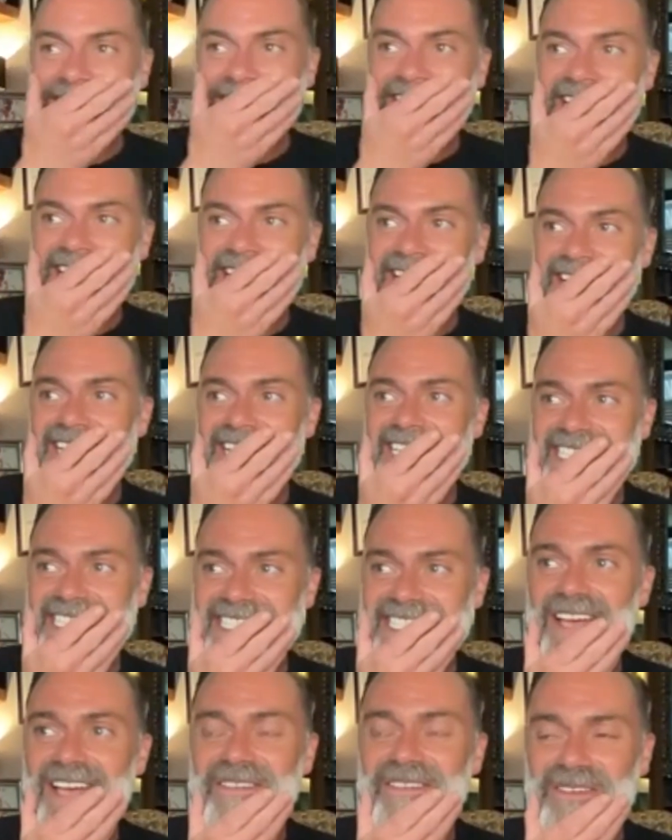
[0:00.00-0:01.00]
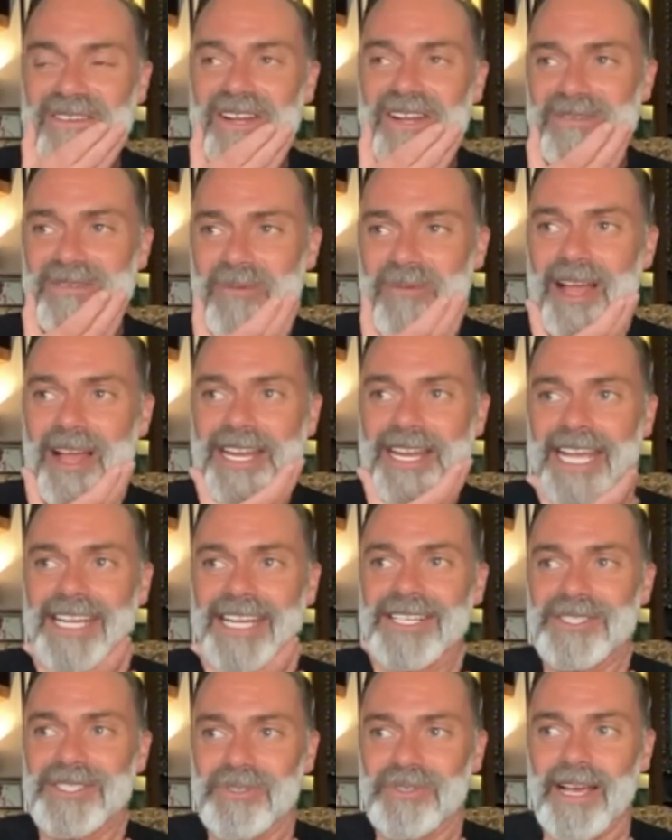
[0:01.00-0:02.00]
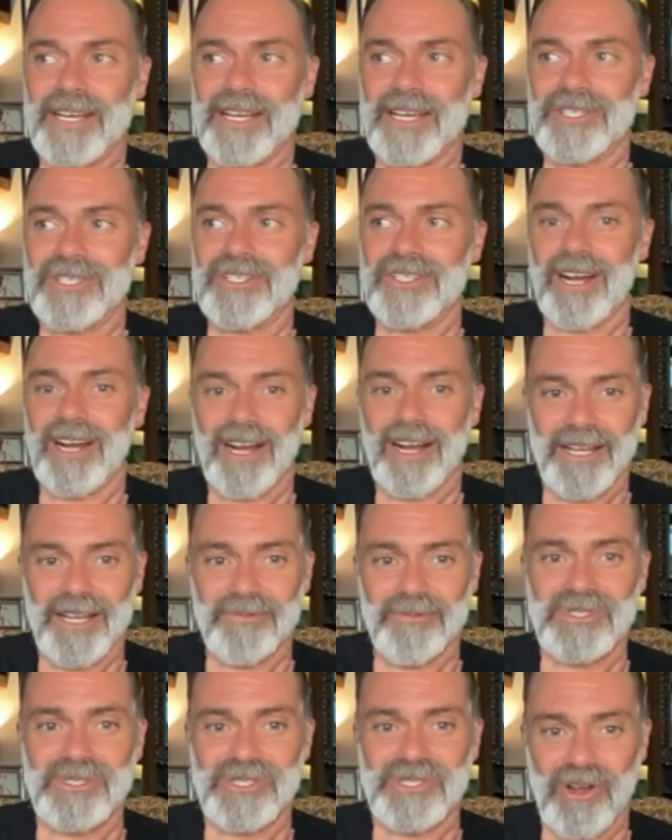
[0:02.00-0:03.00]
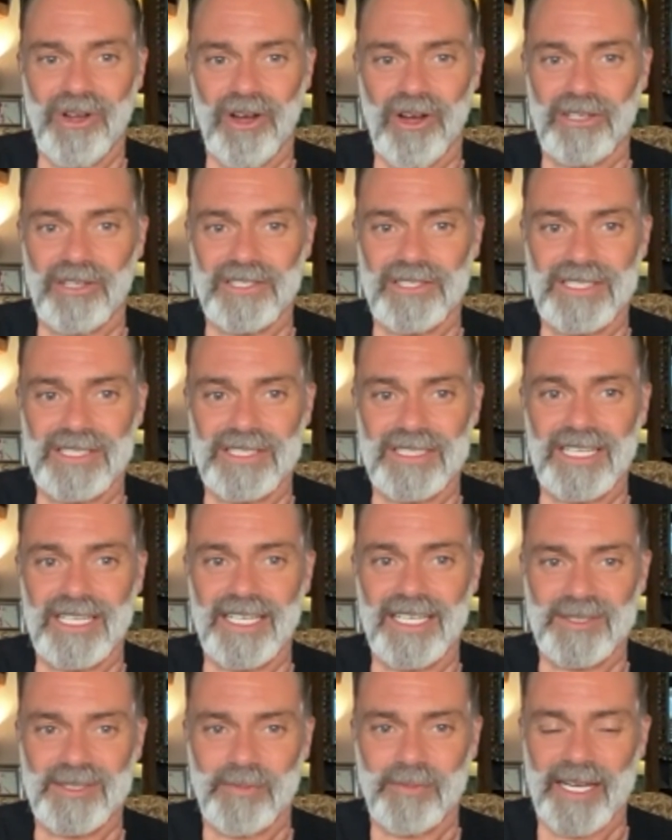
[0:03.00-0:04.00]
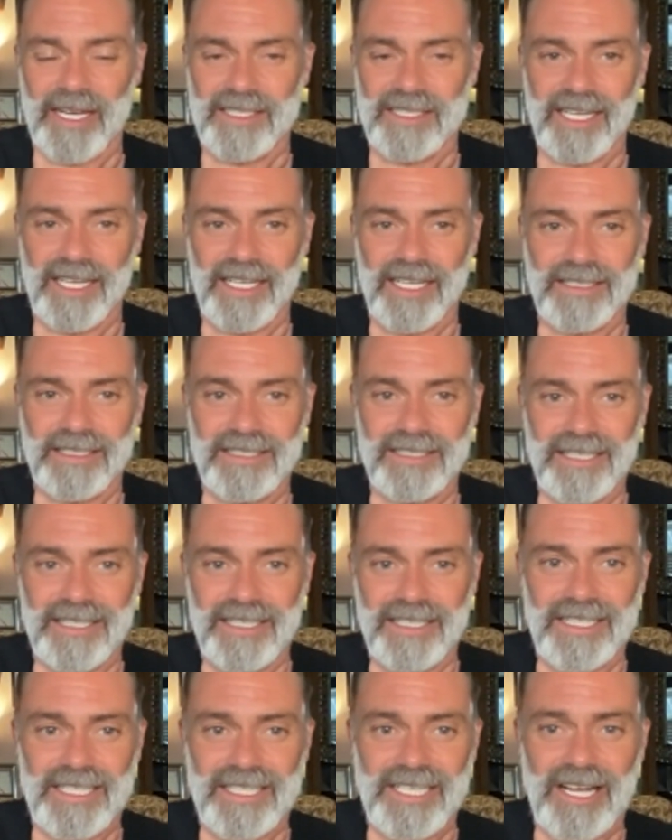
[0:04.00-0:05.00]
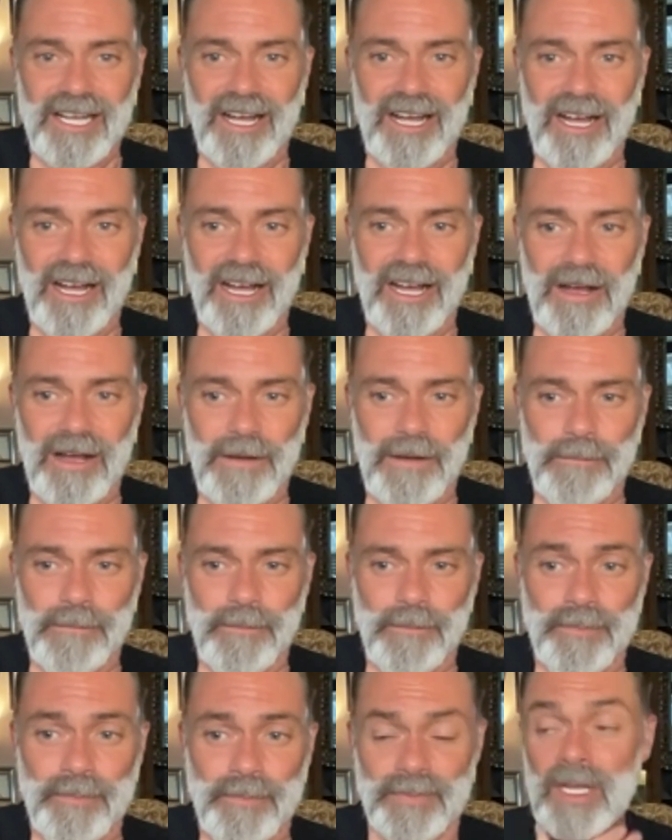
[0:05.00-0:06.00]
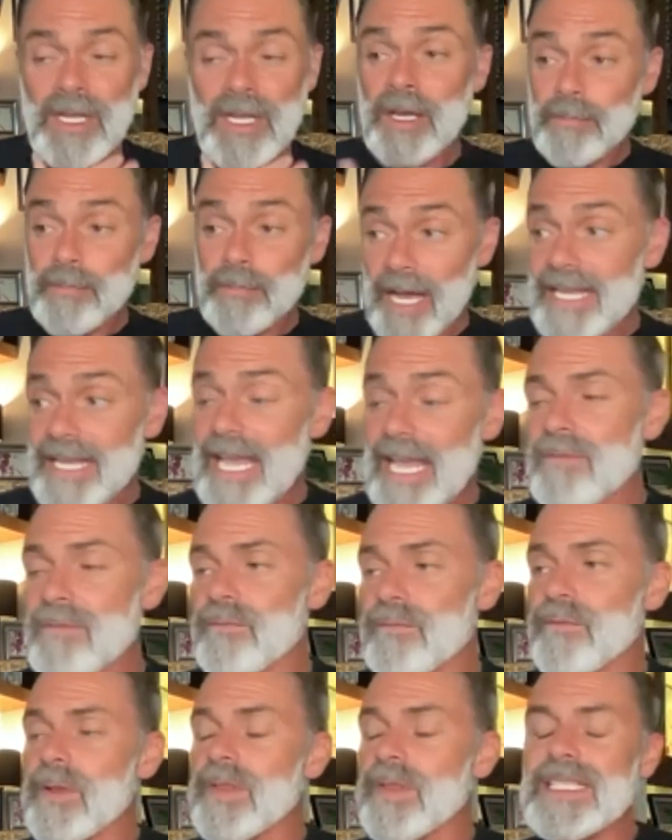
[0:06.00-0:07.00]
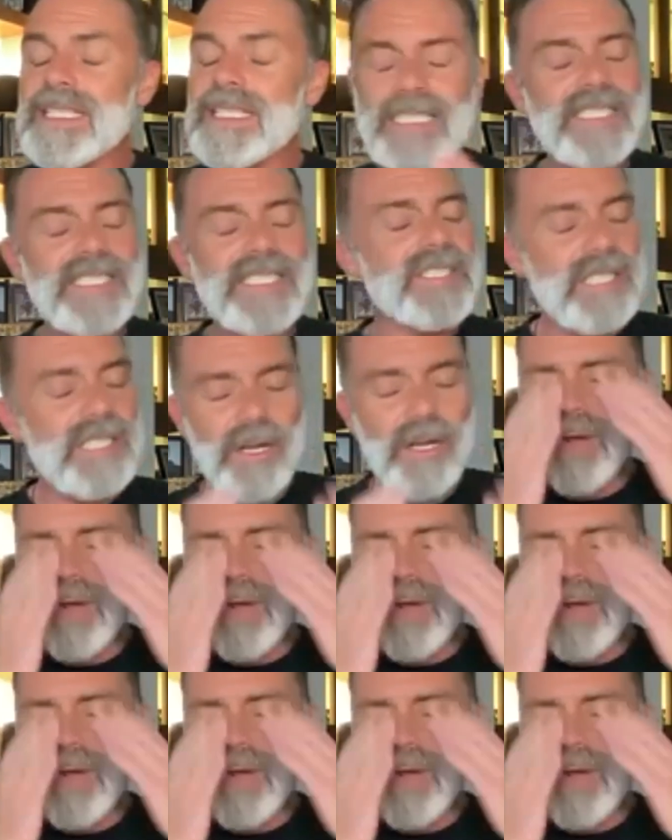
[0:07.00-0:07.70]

it definitely went in a direction that I was not expecting. But again, this, you know,